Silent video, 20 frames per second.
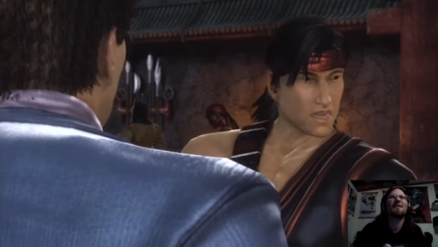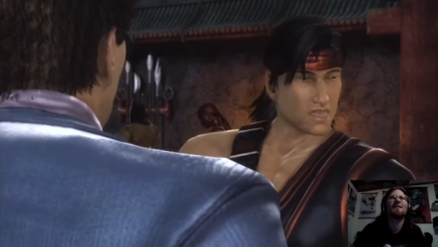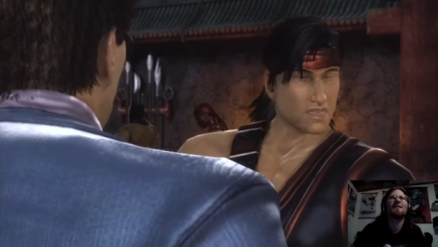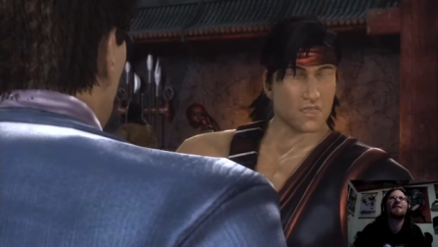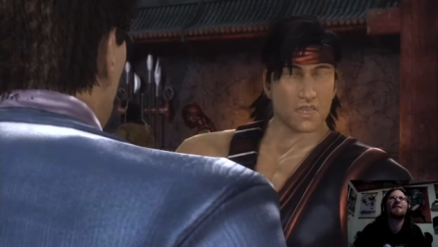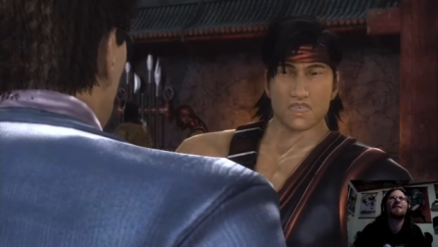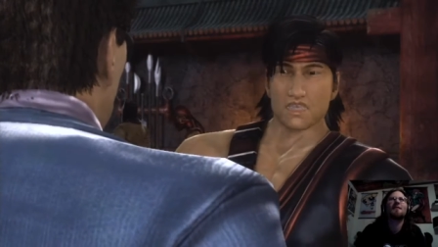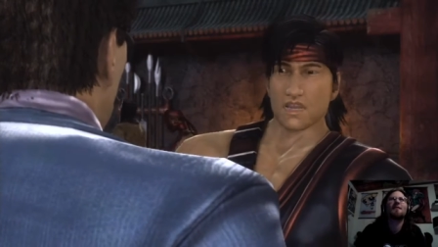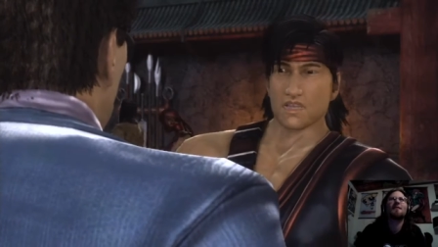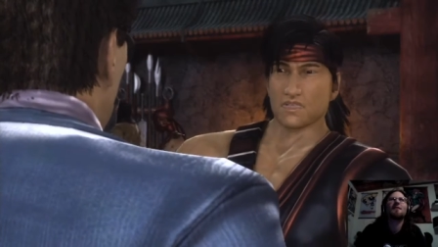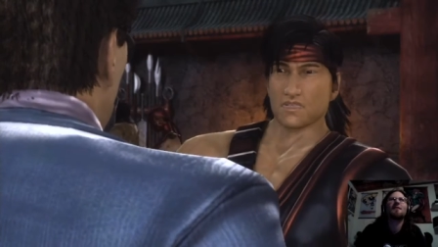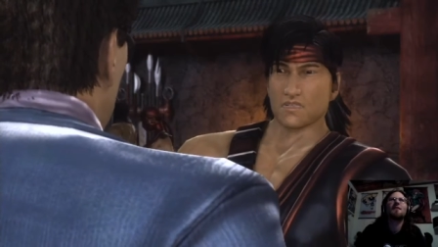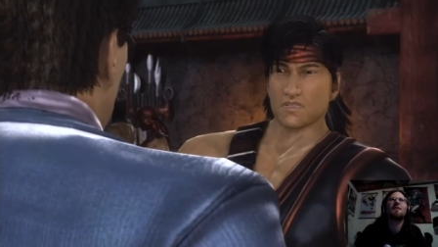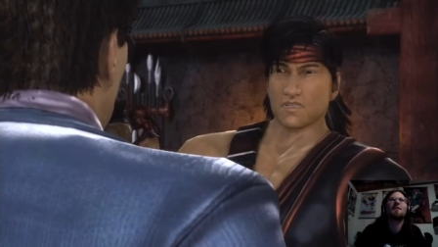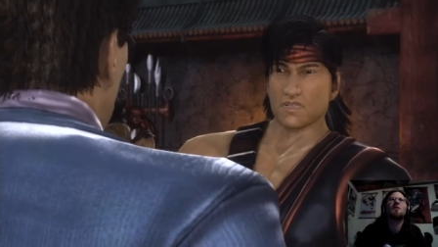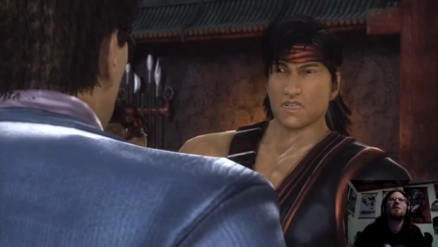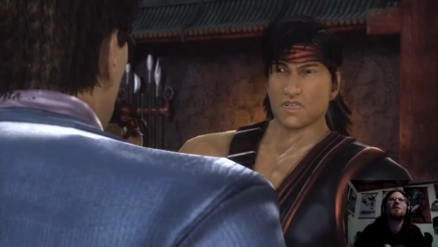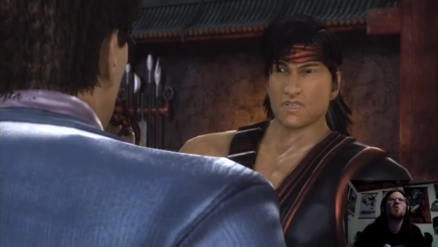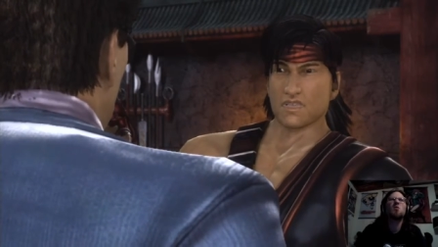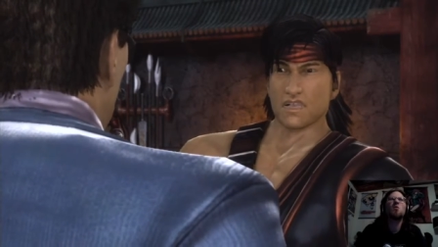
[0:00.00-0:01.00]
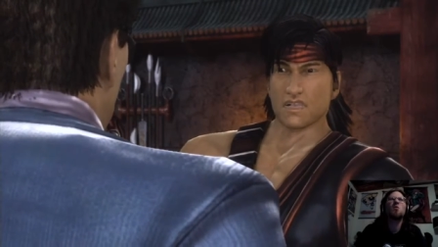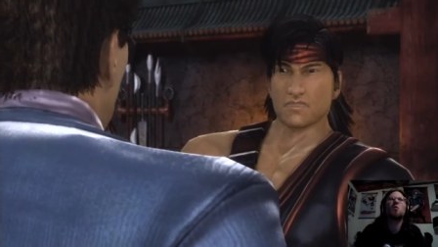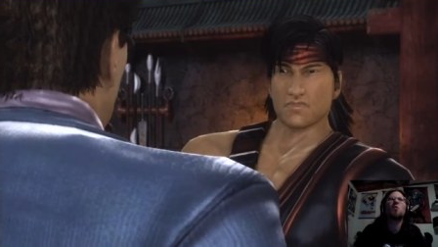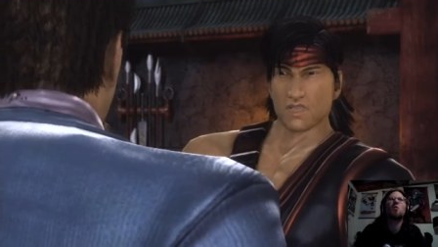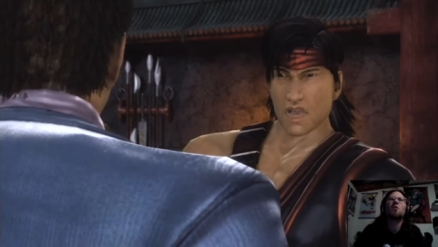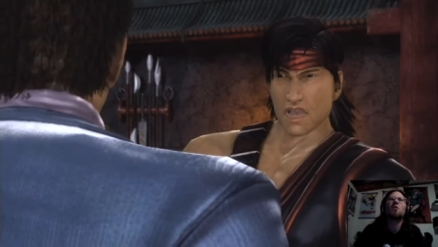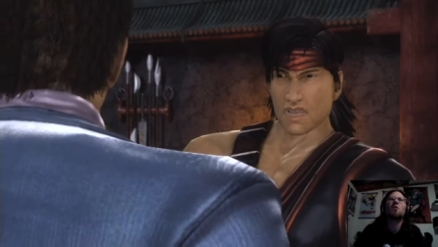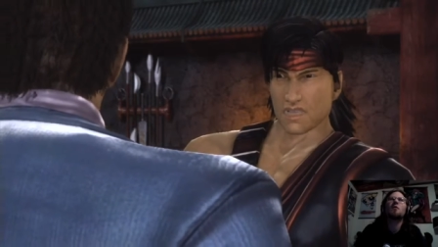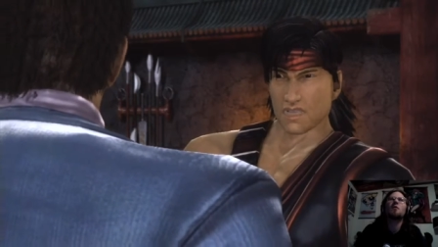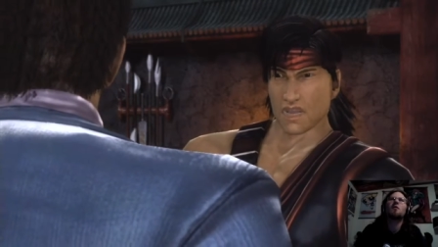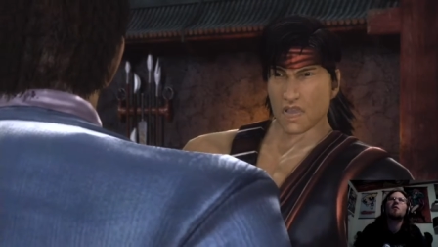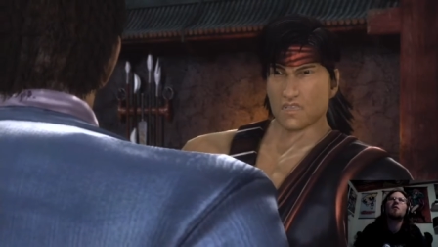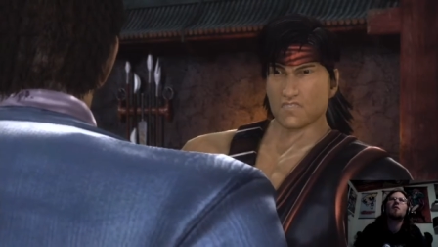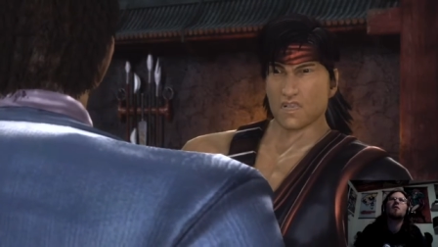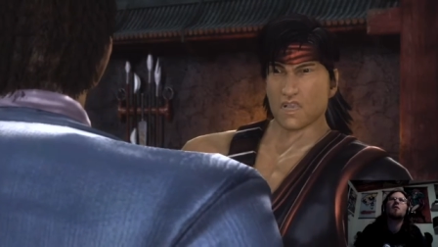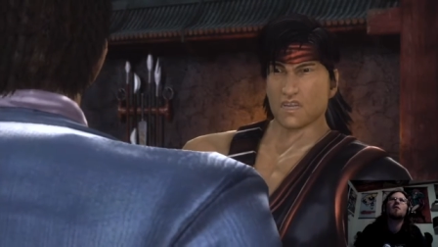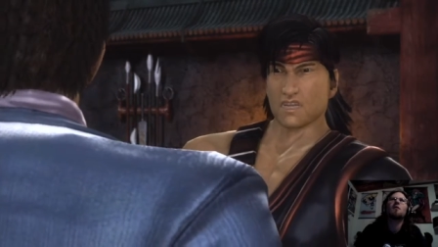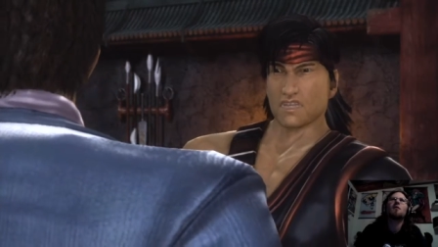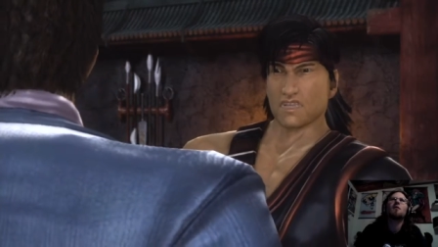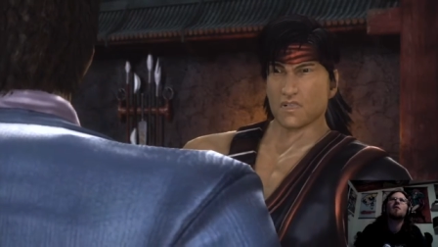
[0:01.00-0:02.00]
of Lord Raiden. Ooh. He's the
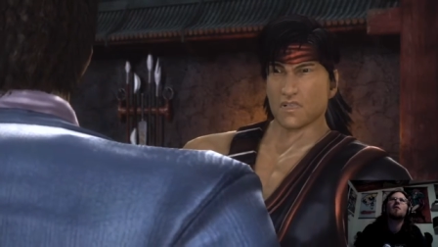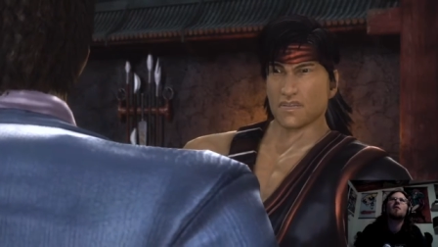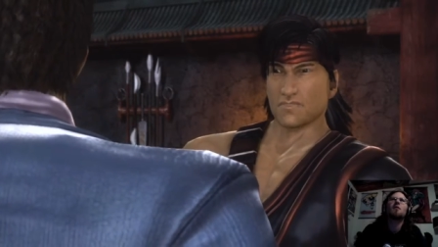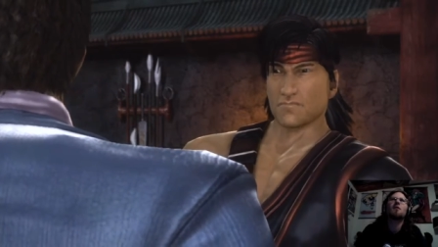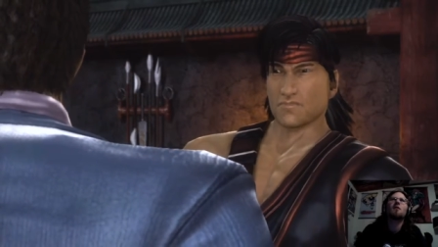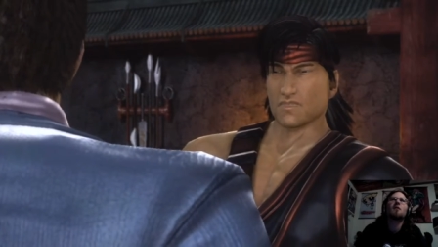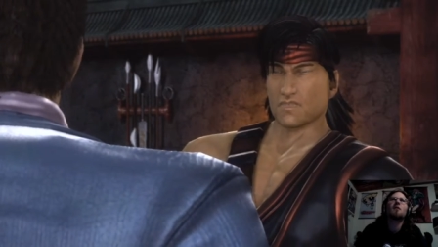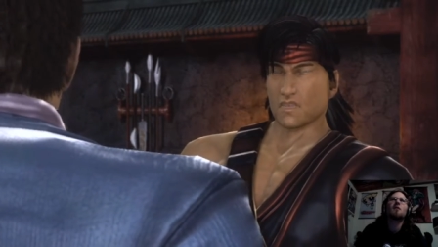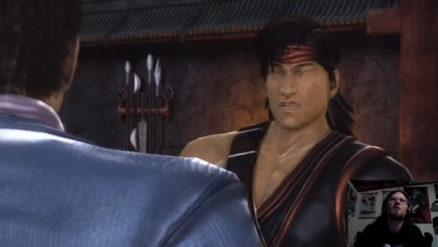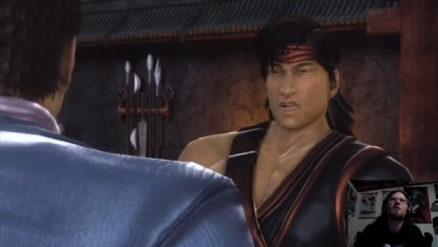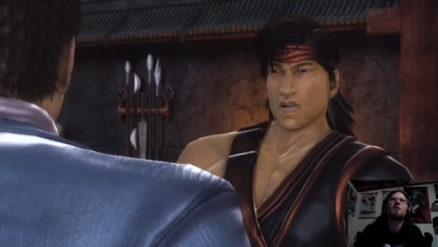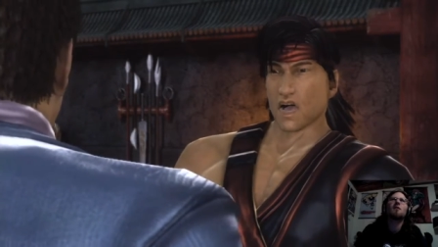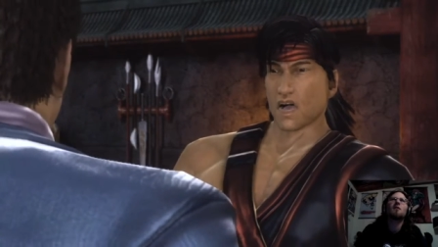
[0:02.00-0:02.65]
protector of Earthrealm,